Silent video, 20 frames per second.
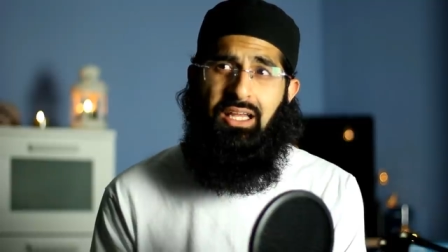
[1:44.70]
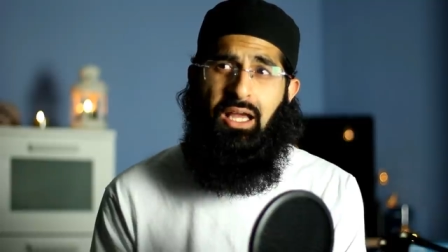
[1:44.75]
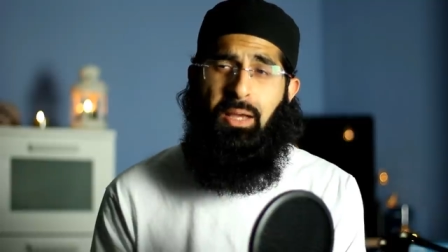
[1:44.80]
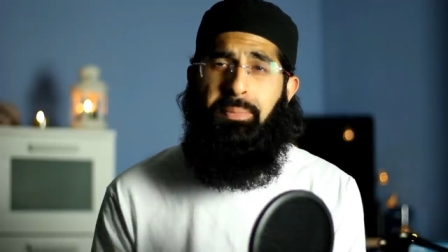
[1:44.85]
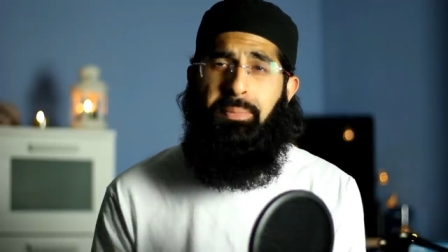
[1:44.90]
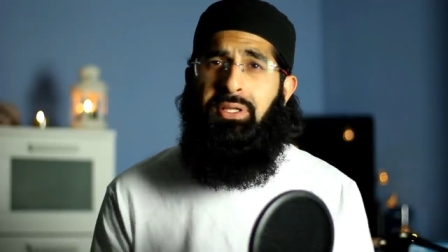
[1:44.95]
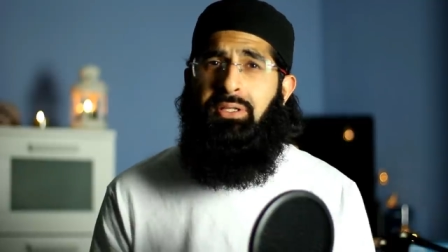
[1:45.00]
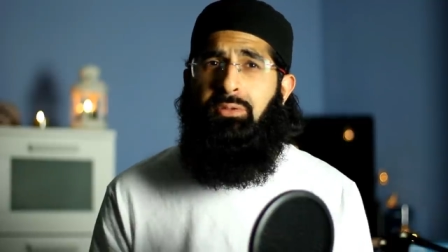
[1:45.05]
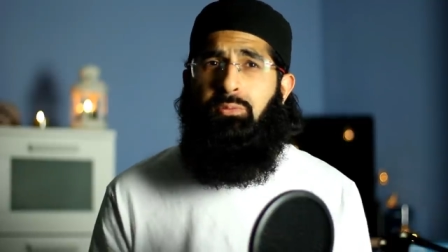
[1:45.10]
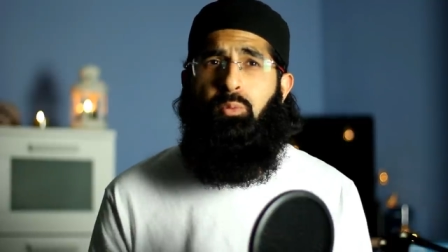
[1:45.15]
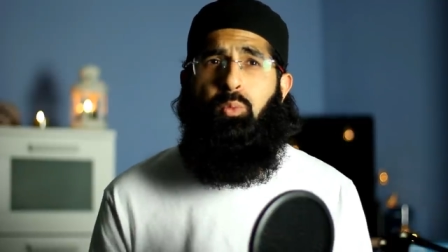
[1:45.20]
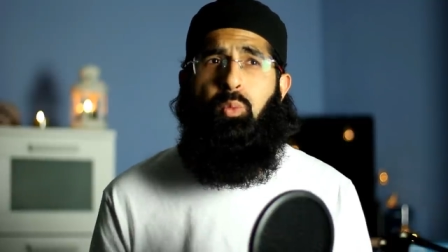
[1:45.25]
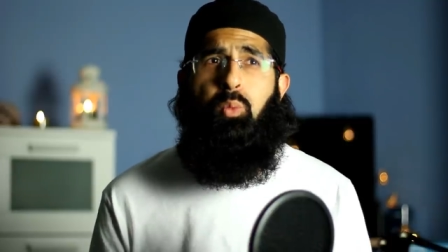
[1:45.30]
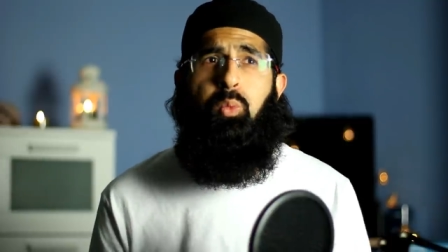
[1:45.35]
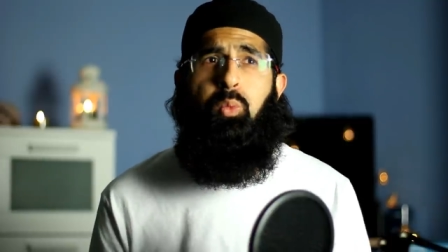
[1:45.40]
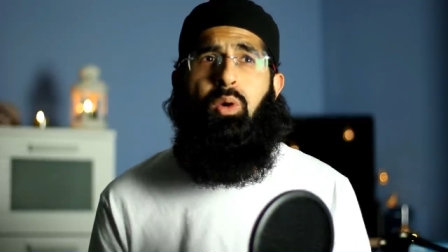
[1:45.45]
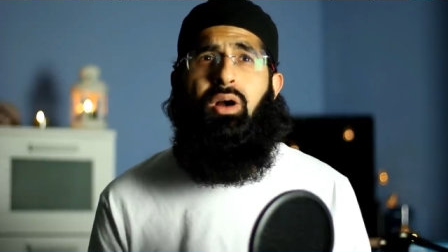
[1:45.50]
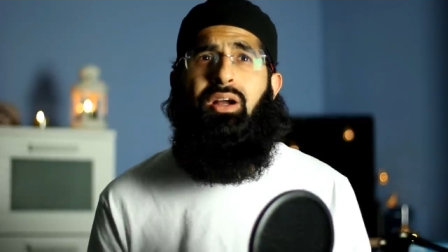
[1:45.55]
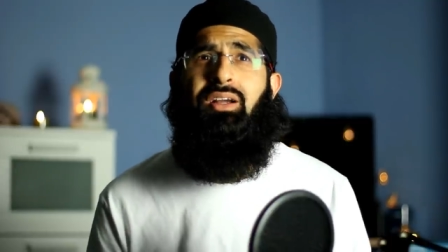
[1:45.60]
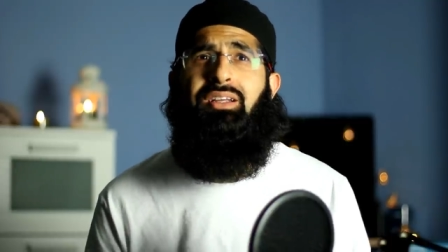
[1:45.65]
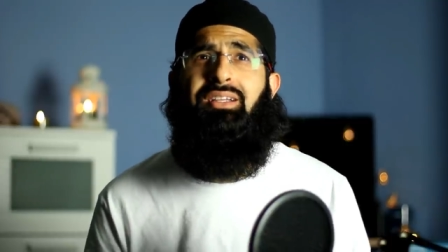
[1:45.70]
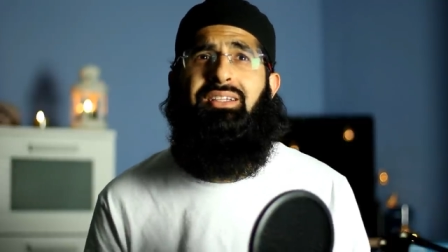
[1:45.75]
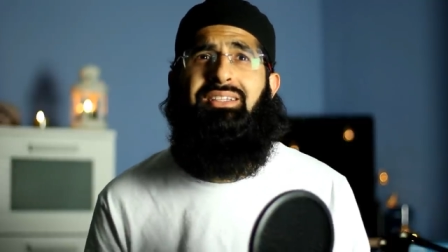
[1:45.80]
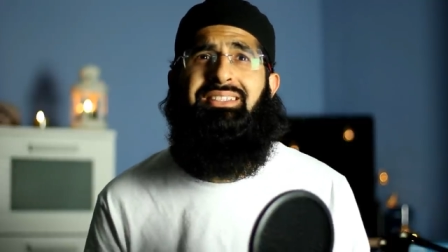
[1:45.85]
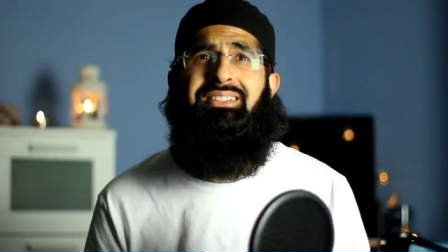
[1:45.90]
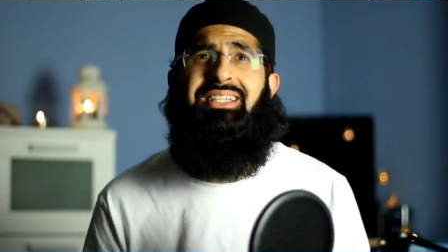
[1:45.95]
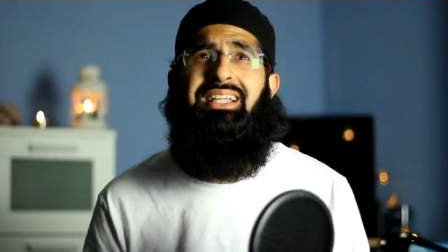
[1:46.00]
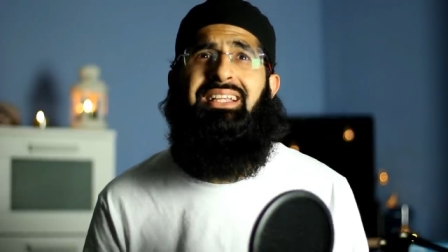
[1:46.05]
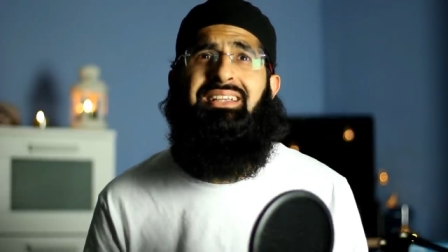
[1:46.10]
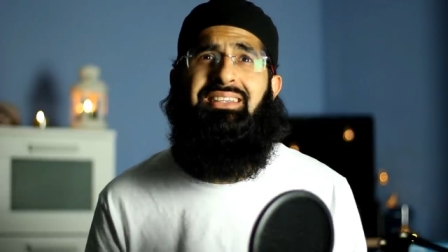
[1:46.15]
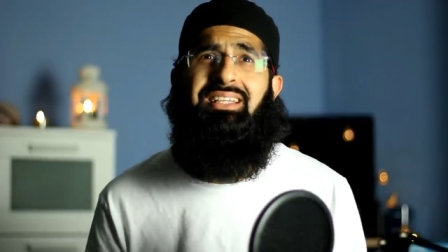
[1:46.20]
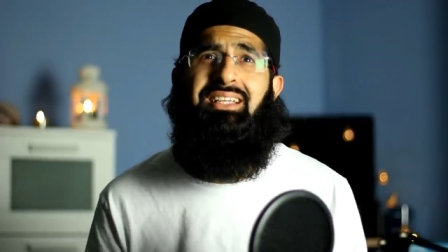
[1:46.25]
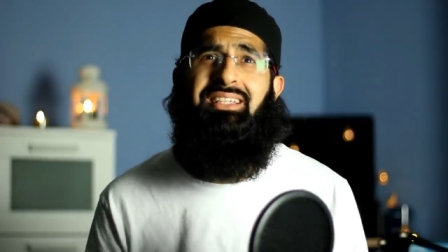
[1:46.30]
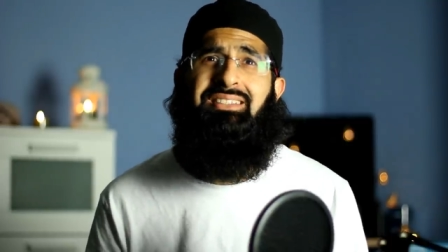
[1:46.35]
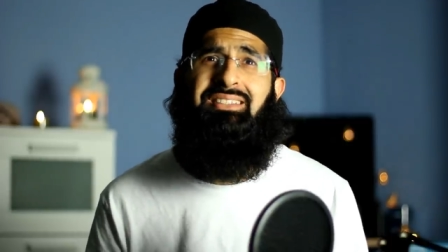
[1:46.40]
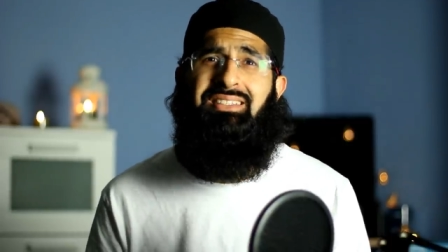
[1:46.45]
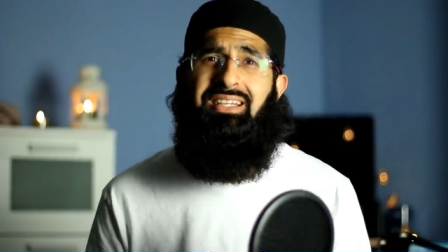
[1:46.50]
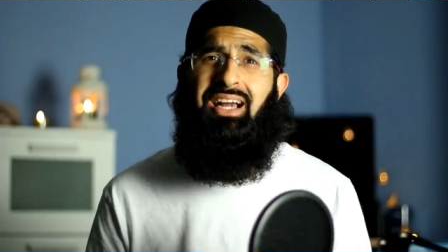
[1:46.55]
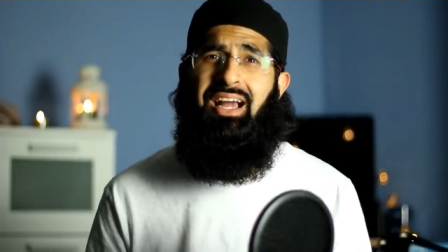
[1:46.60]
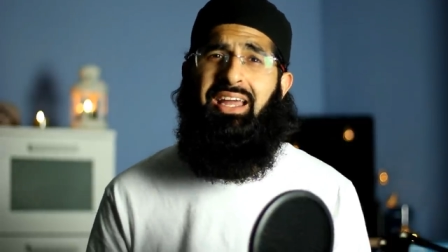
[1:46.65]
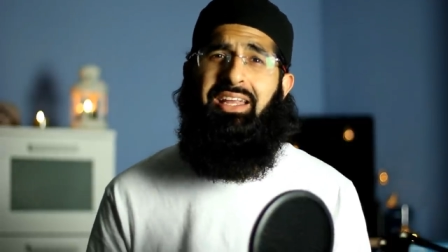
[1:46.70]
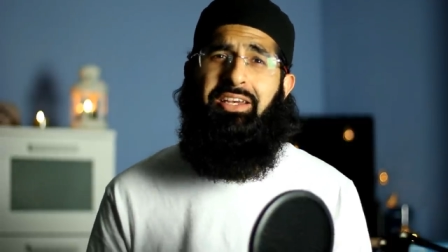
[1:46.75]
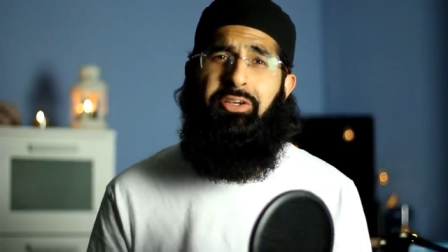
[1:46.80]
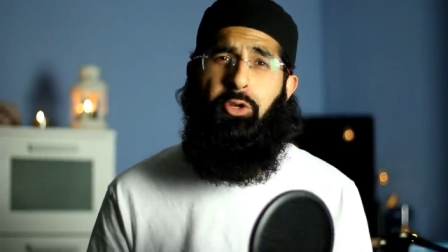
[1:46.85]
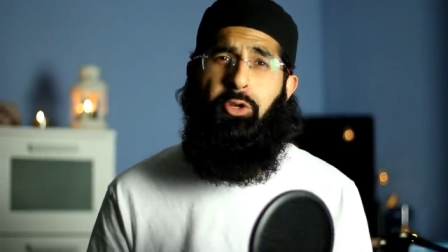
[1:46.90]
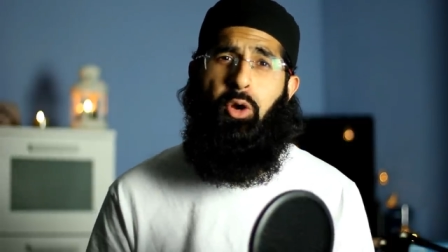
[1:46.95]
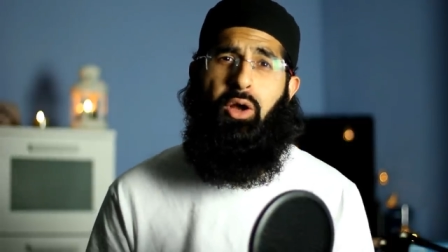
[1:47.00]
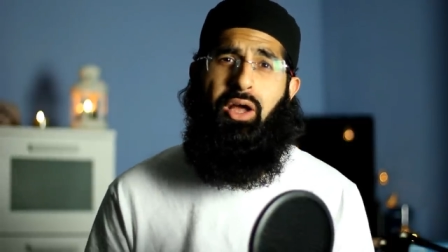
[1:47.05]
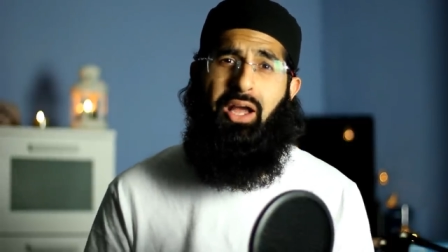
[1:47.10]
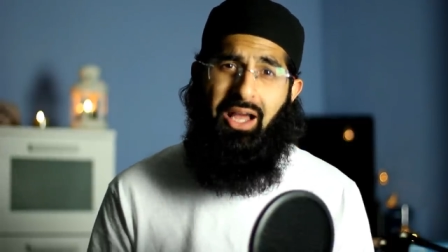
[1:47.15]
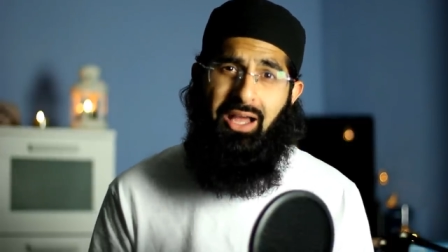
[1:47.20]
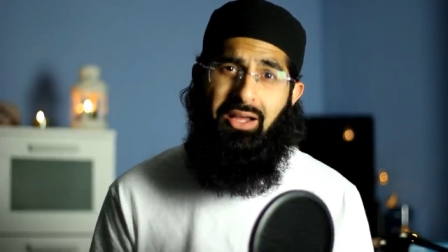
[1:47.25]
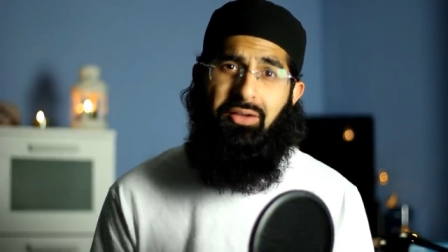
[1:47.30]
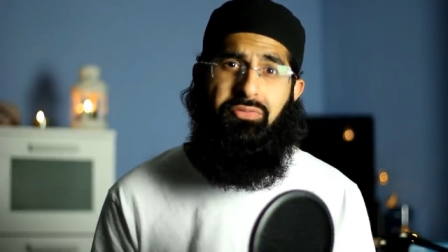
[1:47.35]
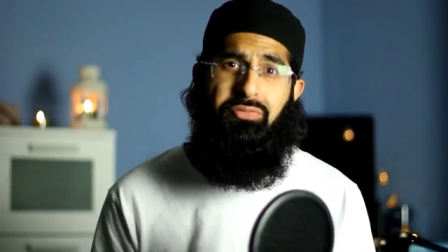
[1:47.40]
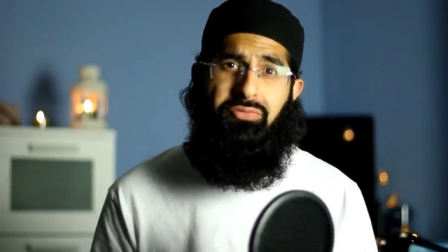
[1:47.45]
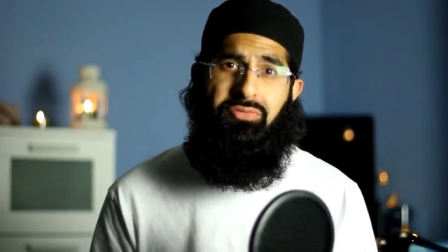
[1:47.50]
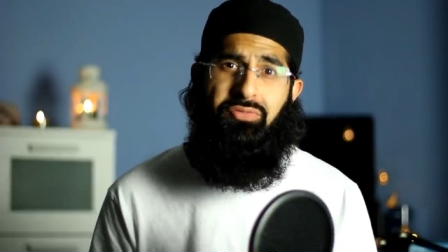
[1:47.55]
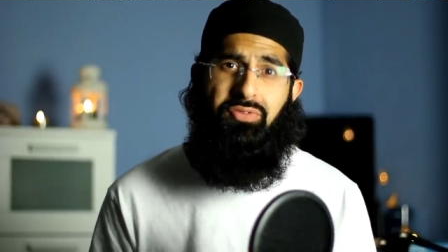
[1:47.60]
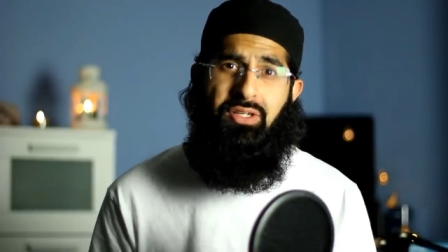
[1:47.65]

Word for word: I mean, what did this guy not have?